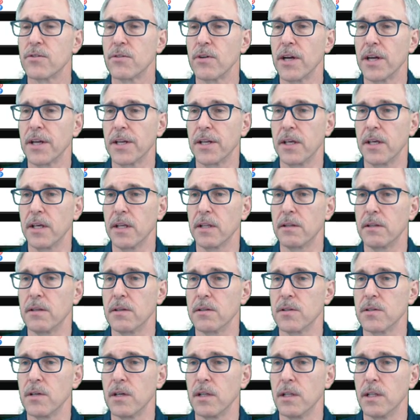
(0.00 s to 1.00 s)
Trying to get
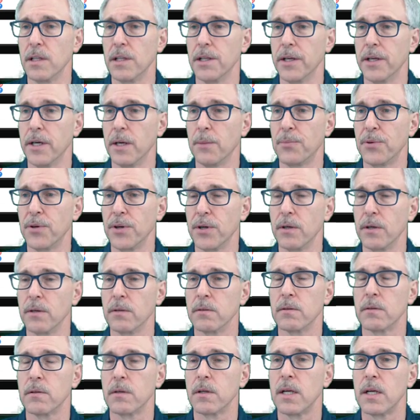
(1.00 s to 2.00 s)
this all lit up
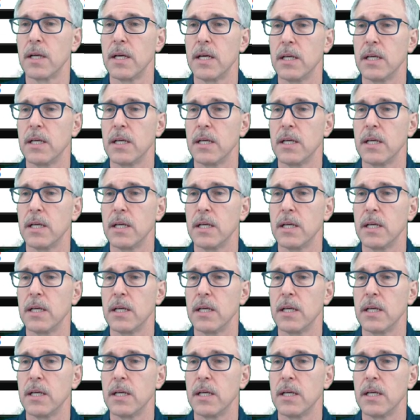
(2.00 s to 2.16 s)
here.